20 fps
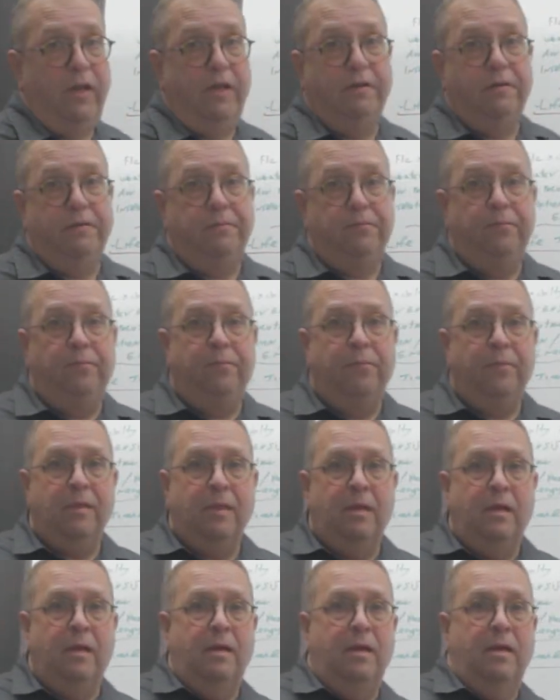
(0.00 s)
few years,
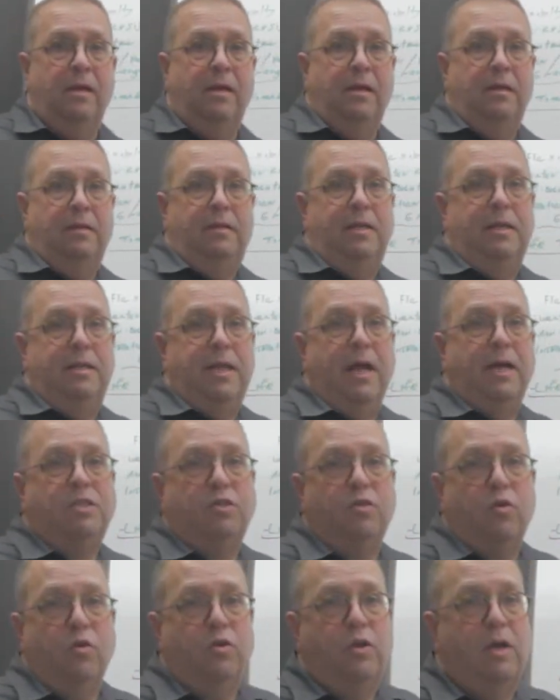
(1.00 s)
the
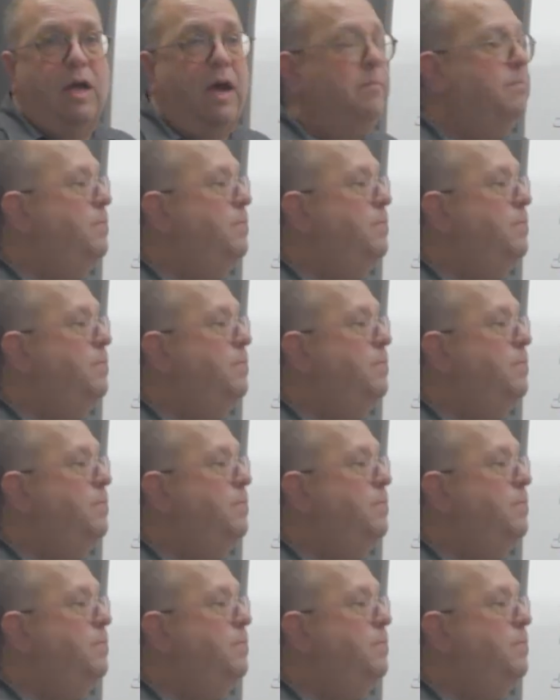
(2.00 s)
TexCoat